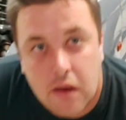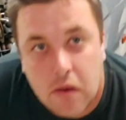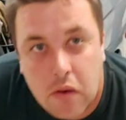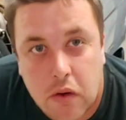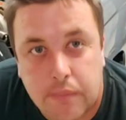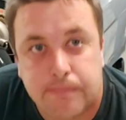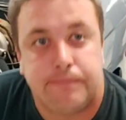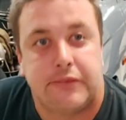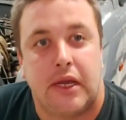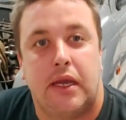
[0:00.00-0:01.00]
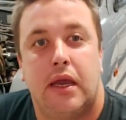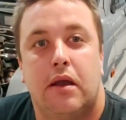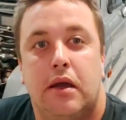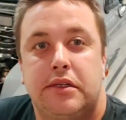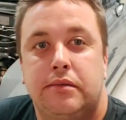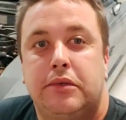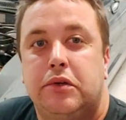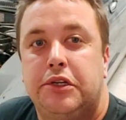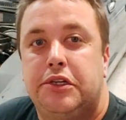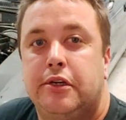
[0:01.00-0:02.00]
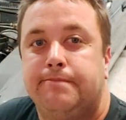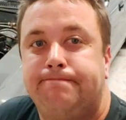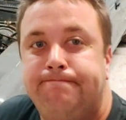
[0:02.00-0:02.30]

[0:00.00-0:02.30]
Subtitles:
All good. Take care, guys. Talk to you soon.